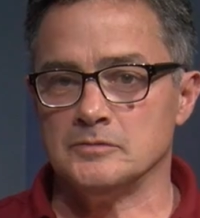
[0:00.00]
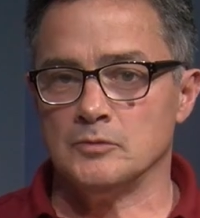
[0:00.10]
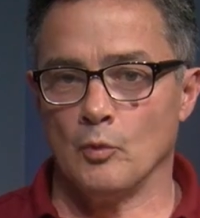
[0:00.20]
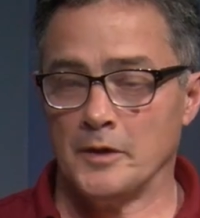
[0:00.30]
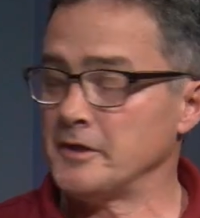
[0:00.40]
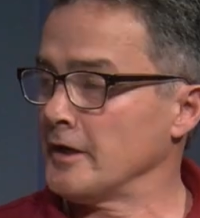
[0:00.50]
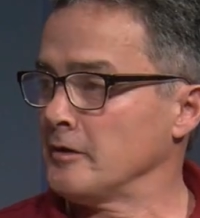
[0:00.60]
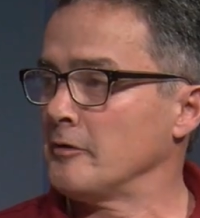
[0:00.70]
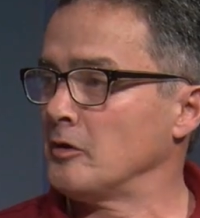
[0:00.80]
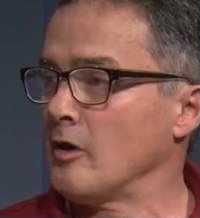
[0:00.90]
one, you got to
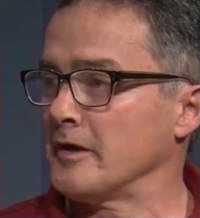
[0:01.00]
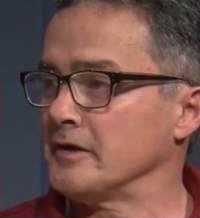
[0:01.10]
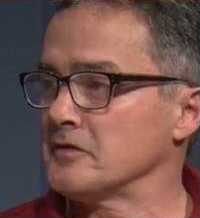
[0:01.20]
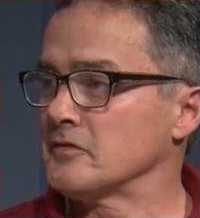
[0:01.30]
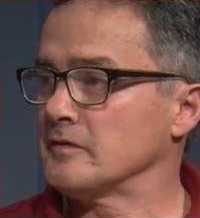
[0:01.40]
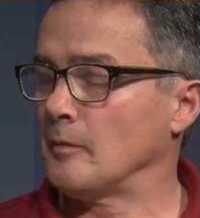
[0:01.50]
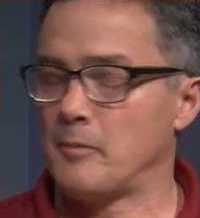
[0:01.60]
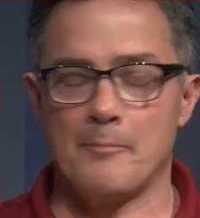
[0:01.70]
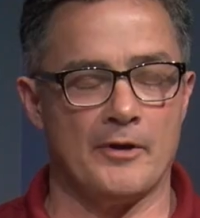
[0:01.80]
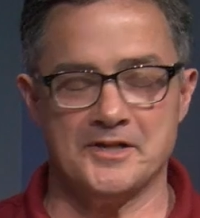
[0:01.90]
know your audience.
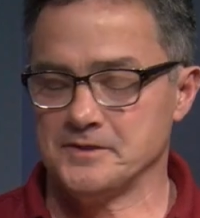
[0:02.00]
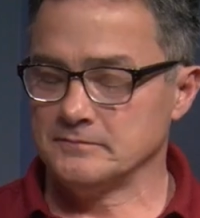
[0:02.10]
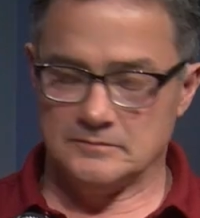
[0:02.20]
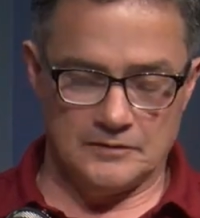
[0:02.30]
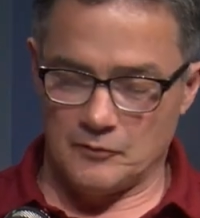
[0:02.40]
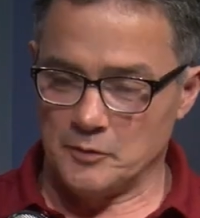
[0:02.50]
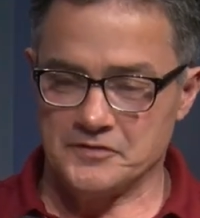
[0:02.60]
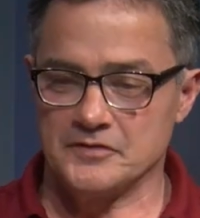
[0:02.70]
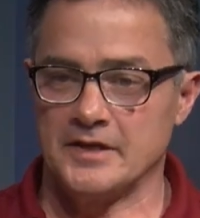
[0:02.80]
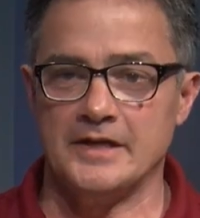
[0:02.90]
Preparation, of
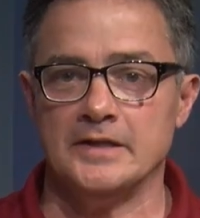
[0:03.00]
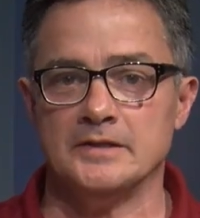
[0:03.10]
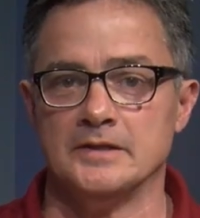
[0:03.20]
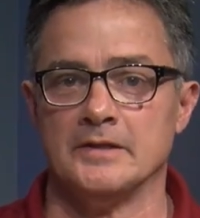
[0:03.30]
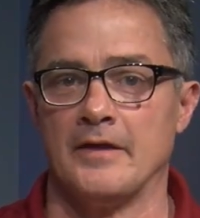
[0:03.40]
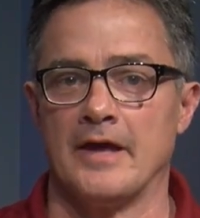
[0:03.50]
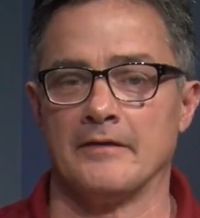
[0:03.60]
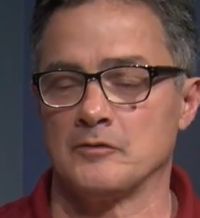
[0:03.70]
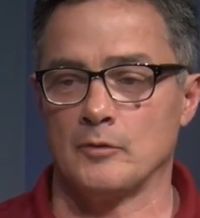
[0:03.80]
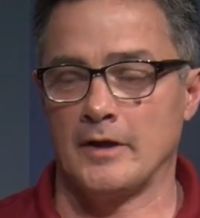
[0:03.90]
course, is key in that.
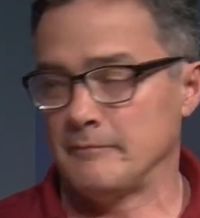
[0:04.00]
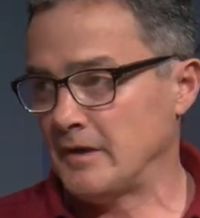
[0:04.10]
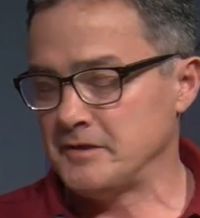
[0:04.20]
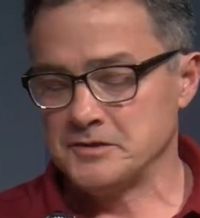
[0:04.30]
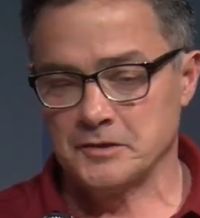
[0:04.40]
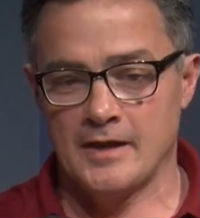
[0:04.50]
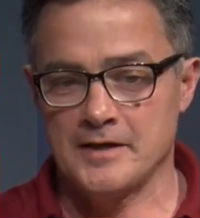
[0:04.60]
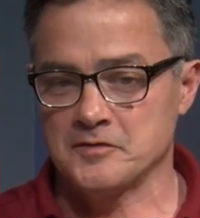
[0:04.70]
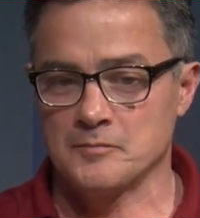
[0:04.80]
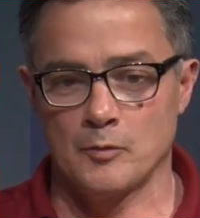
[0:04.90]
And that's what I teach a
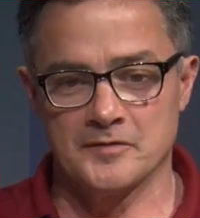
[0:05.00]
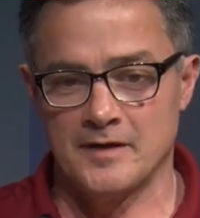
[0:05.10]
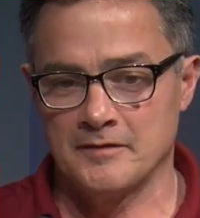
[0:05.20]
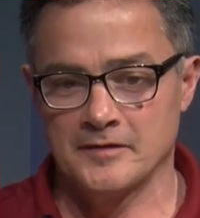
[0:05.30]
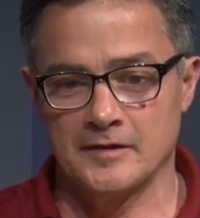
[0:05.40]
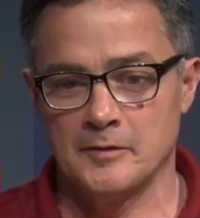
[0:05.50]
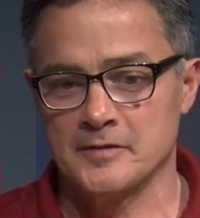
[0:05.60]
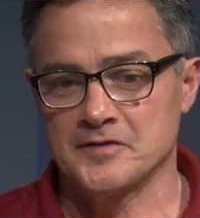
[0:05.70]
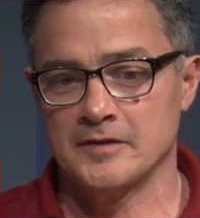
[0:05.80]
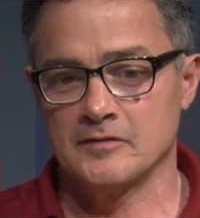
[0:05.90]
class in sports announcing at
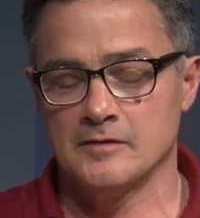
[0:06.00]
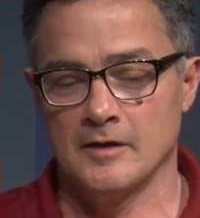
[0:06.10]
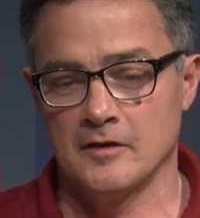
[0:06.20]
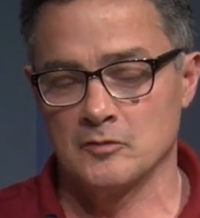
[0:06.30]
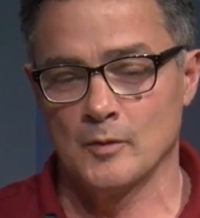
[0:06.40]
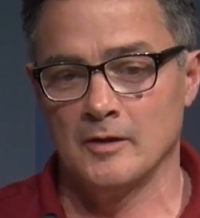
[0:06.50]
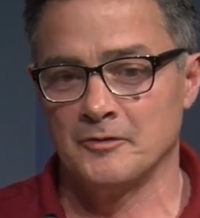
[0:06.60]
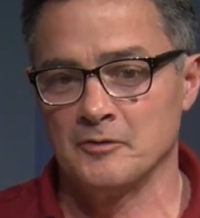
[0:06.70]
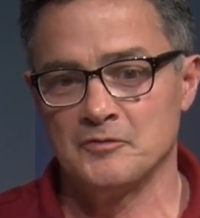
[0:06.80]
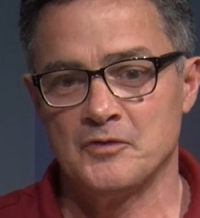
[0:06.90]
USC as well
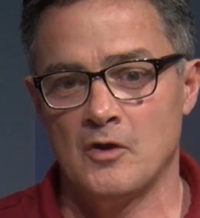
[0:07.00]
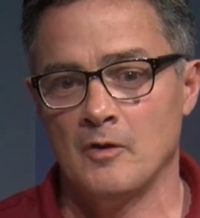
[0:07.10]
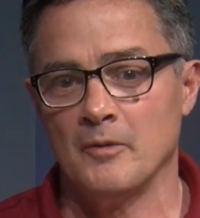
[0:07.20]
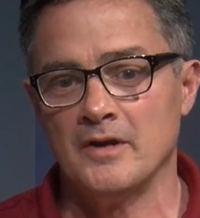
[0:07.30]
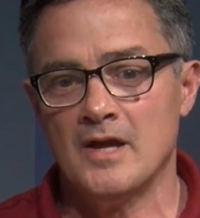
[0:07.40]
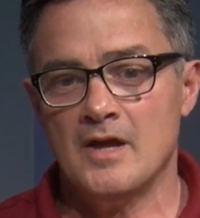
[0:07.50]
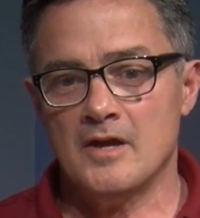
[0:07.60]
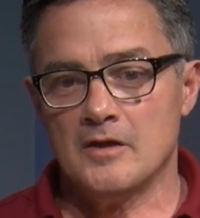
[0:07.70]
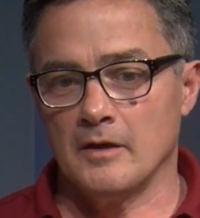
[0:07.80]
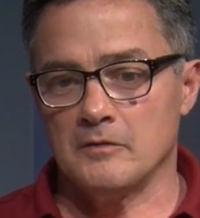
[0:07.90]
during the fall. But
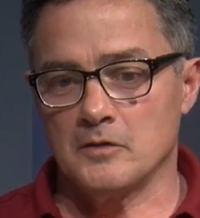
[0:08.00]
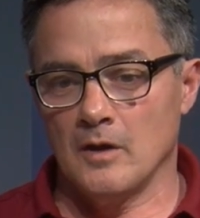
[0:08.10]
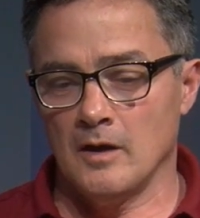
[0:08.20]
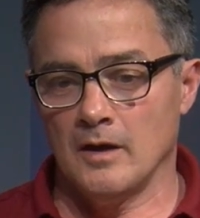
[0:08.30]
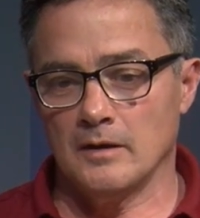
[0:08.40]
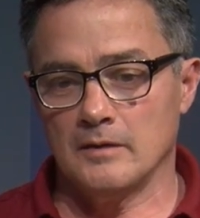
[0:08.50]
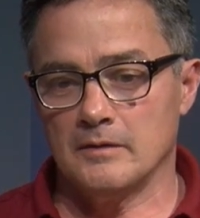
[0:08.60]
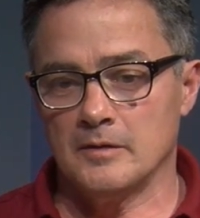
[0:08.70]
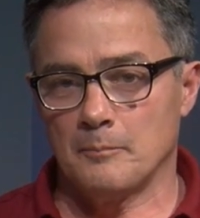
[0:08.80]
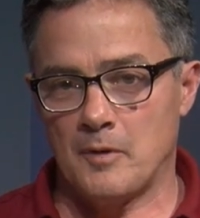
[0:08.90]
you
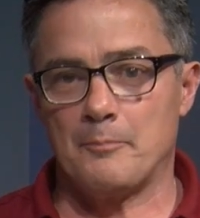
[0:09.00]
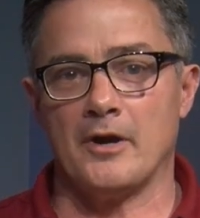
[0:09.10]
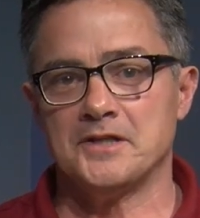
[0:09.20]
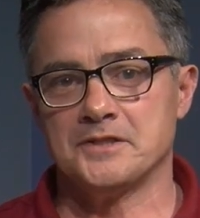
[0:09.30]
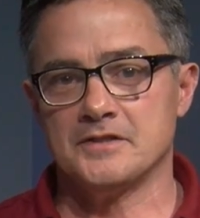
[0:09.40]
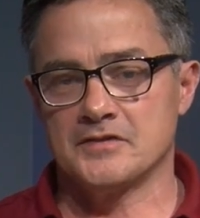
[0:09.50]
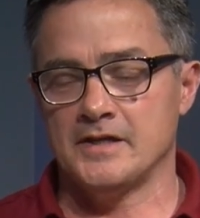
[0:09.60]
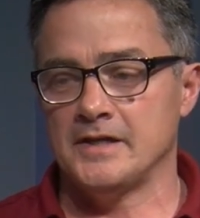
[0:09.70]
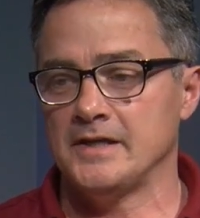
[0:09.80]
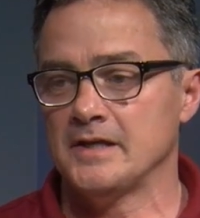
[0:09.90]
know, preparation is
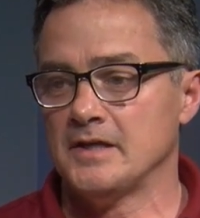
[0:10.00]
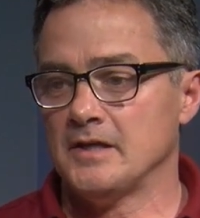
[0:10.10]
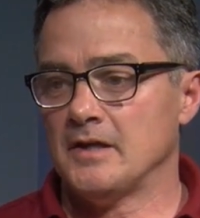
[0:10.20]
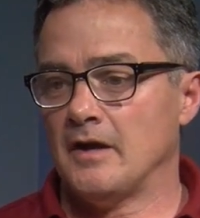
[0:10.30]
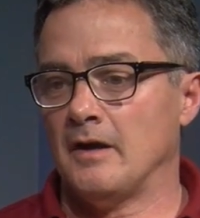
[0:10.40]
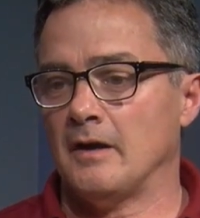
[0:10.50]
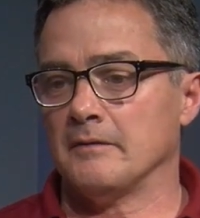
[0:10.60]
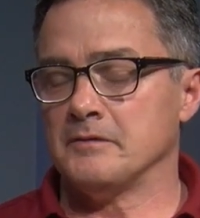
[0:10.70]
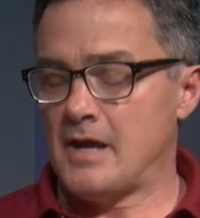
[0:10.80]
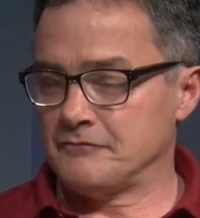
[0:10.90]
key.
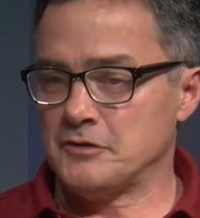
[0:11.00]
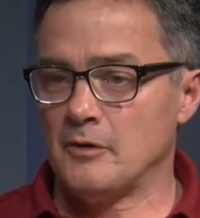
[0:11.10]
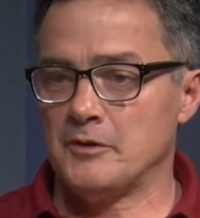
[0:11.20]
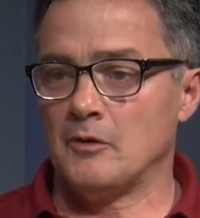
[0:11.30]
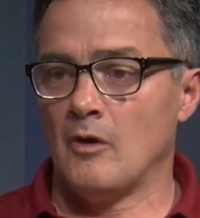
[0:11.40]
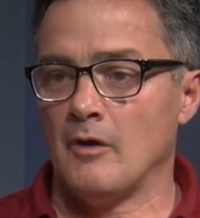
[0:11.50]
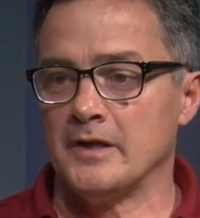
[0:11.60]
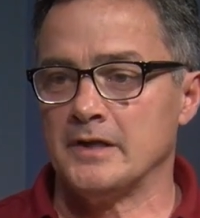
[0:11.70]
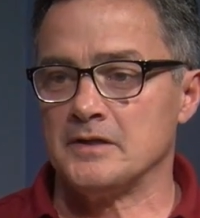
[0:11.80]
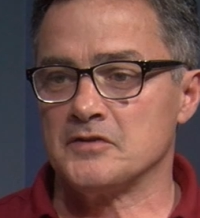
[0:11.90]
You have to know your
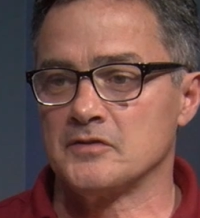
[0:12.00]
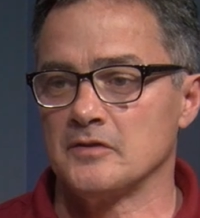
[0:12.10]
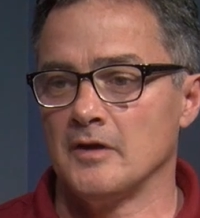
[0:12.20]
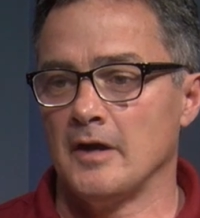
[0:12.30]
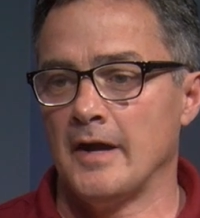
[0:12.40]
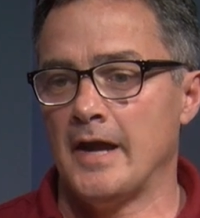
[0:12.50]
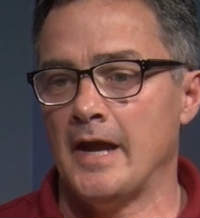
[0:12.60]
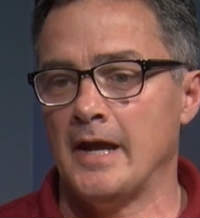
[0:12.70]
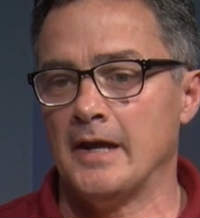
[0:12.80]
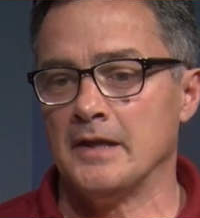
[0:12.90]
audience.
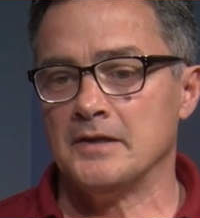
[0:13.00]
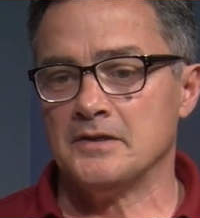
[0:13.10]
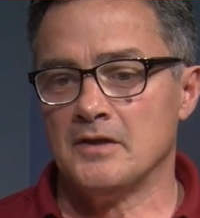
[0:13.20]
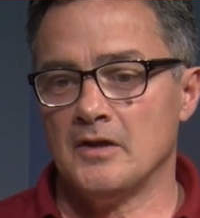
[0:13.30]
And